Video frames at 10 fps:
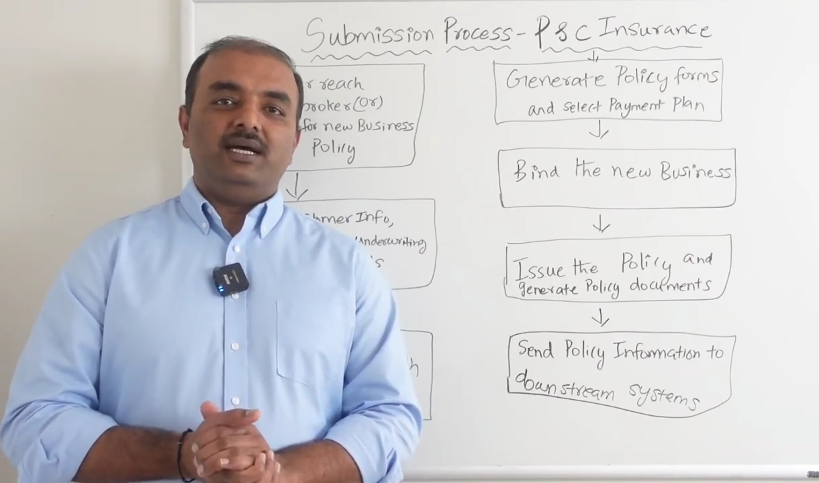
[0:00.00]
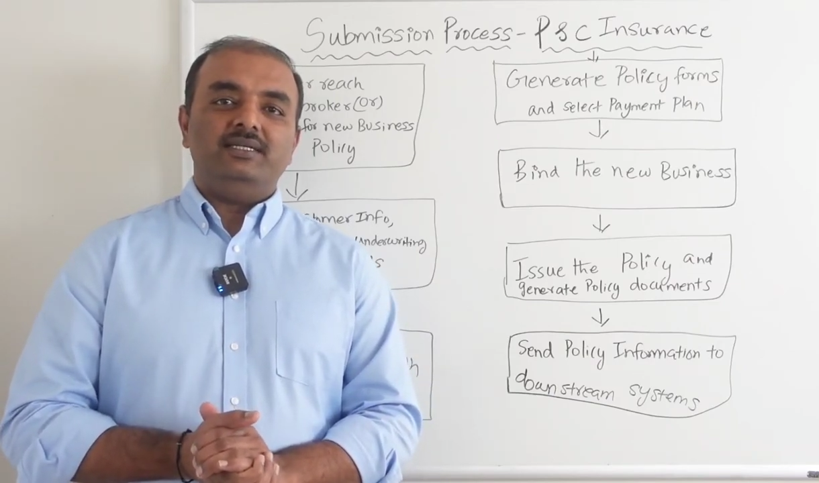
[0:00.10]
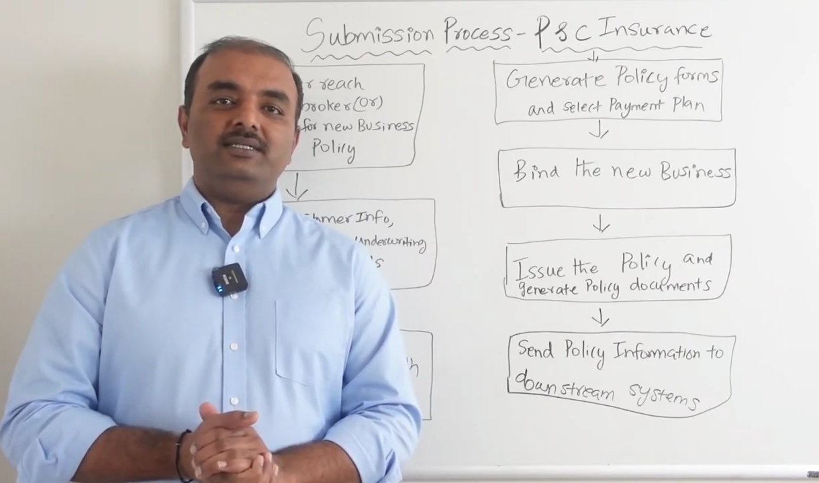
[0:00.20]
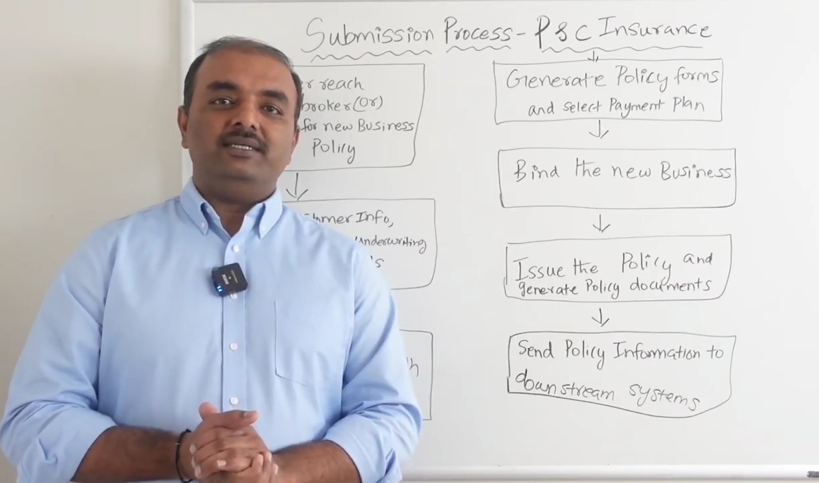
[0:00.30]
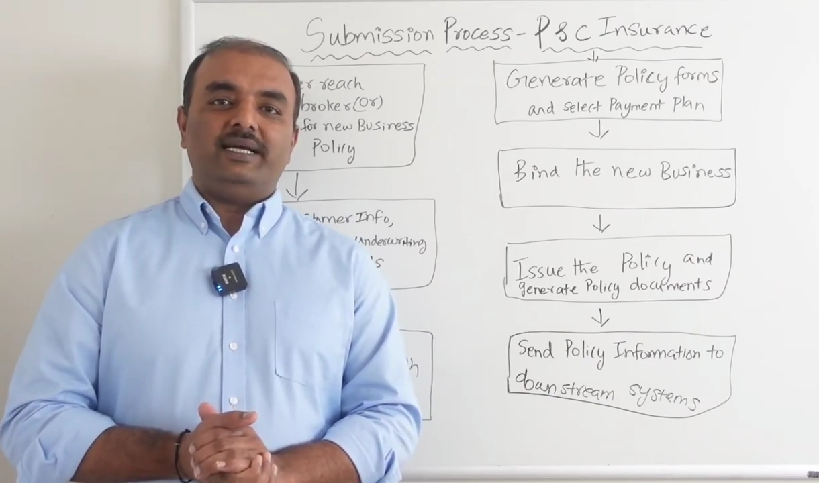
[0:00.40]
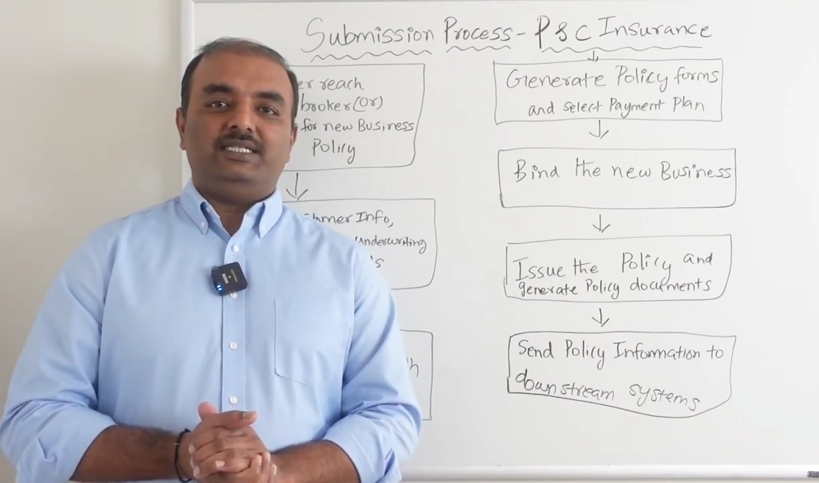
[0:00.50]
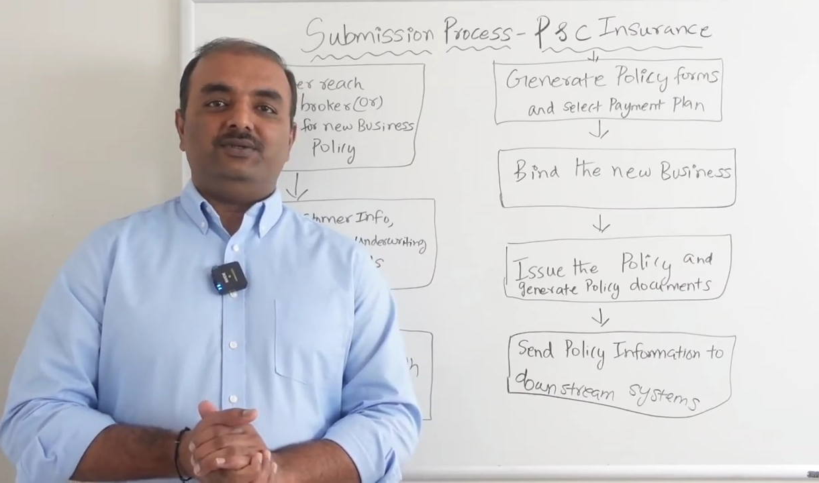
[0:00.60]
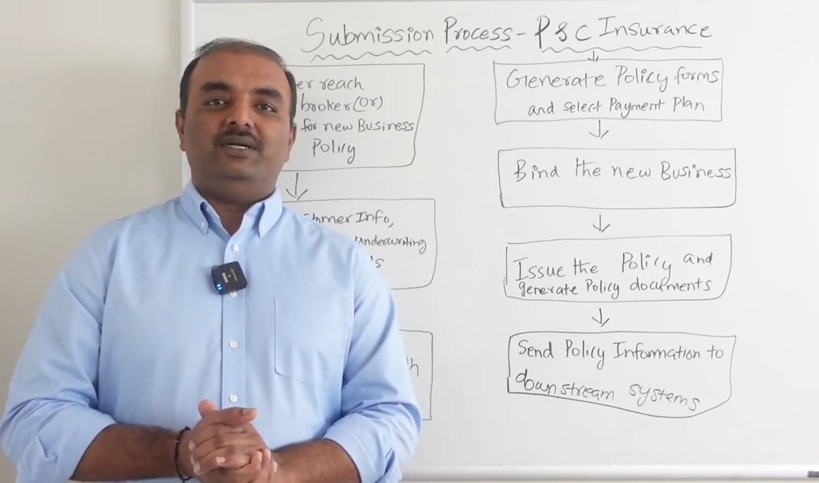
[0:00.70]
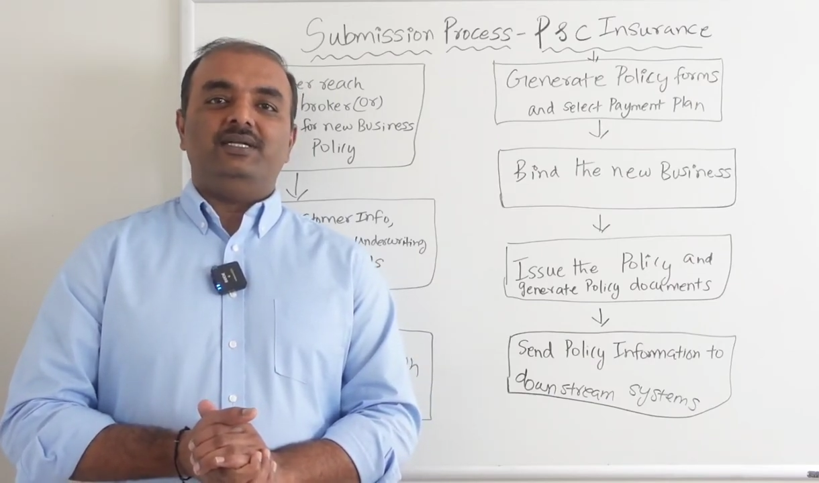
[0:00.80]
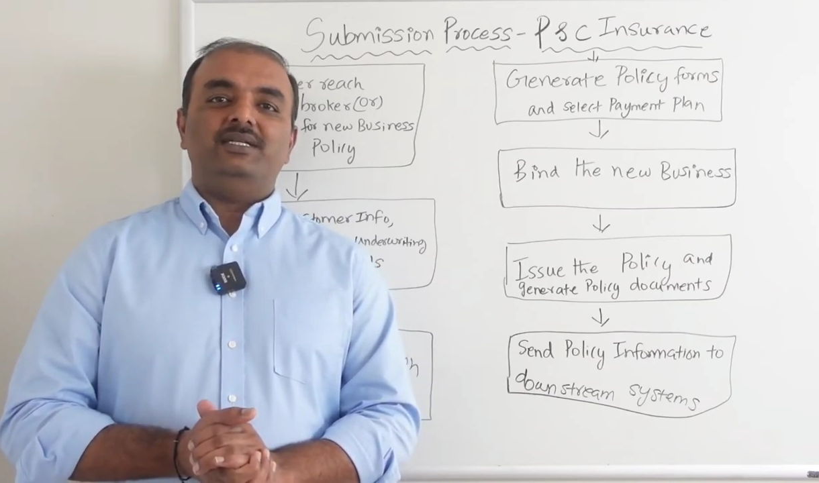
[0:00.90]
and
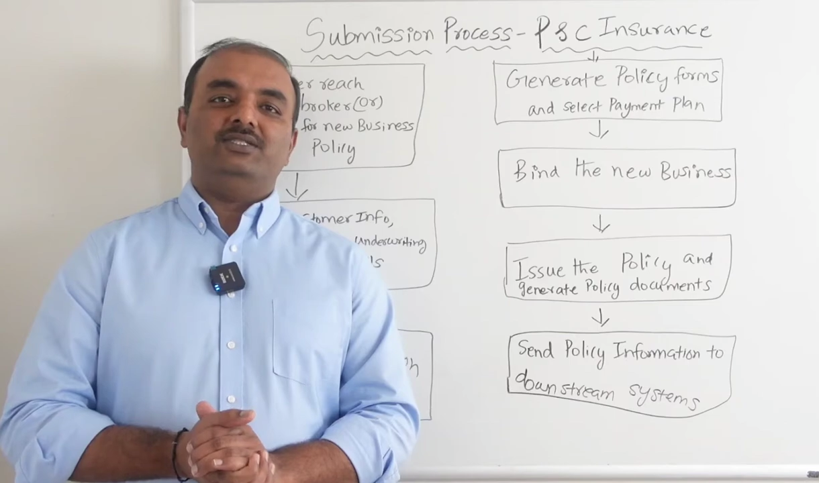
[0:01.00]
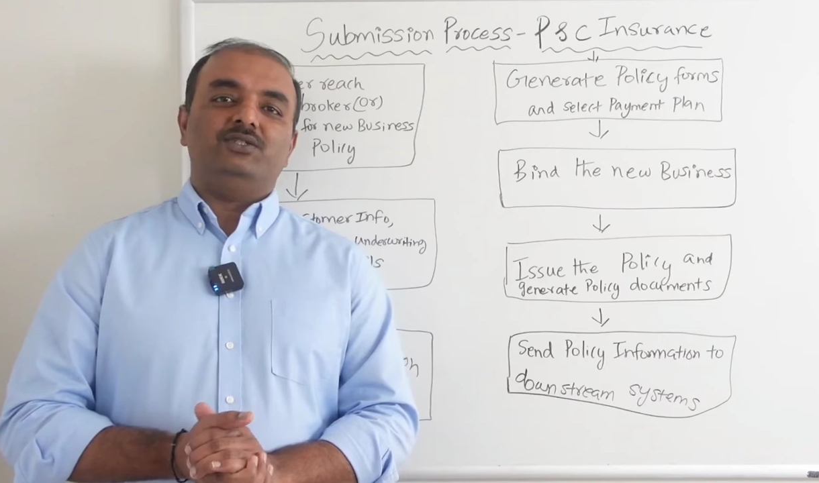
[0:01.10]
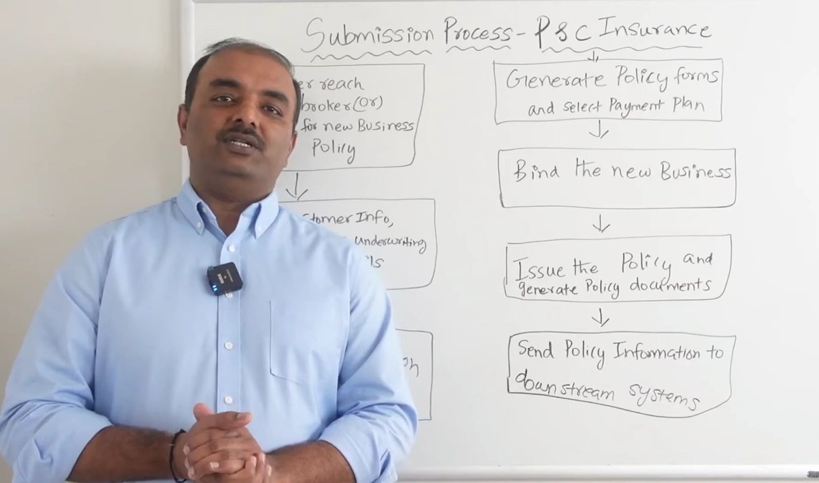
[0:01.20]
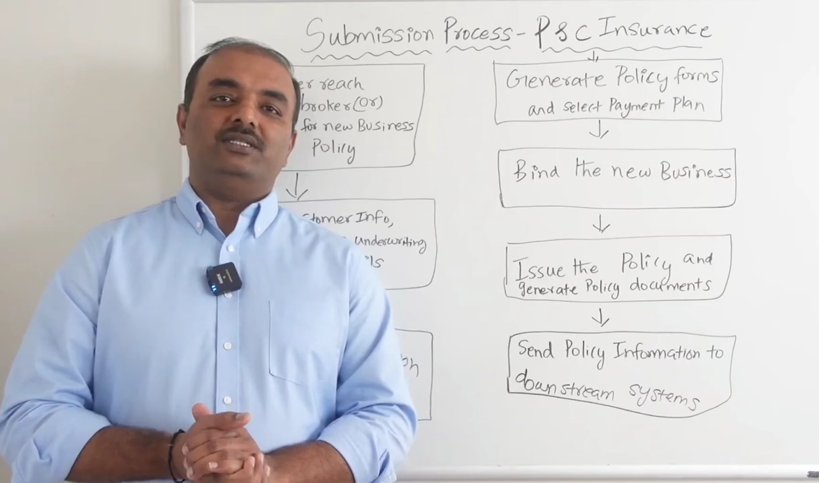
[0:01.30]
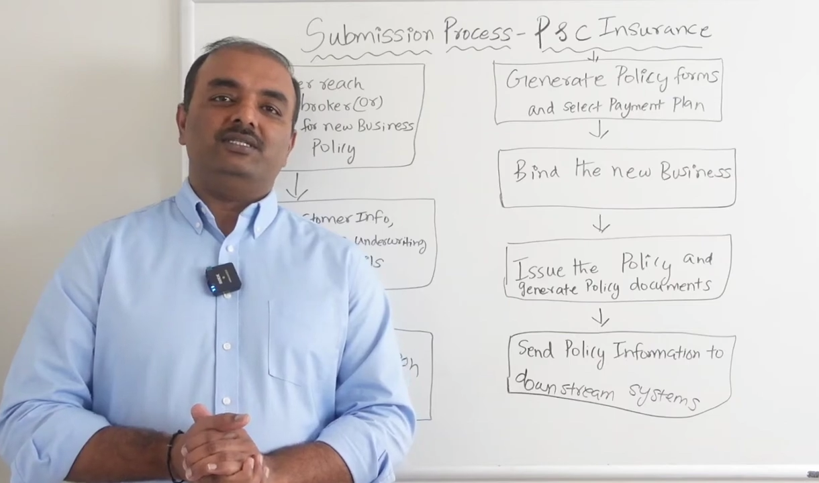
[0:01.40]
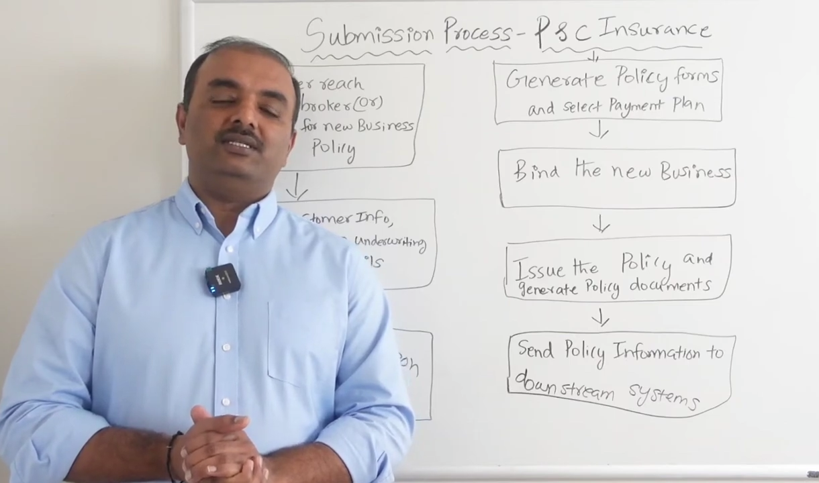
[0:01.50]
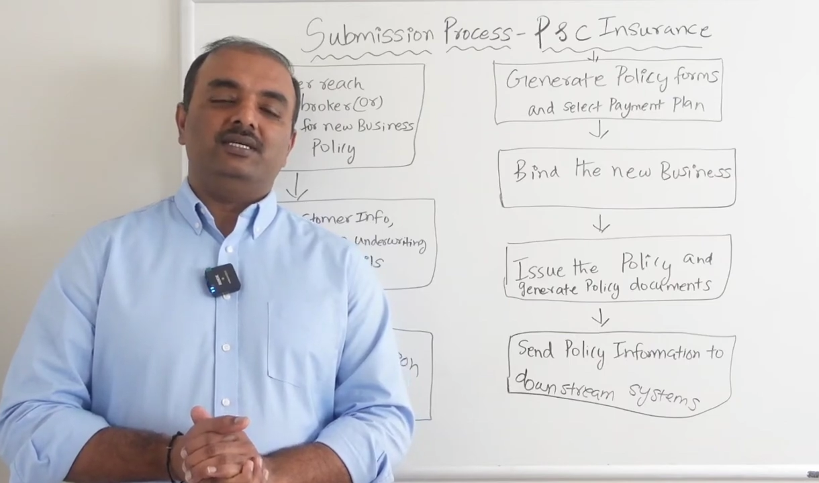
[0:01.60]
casualty insurance.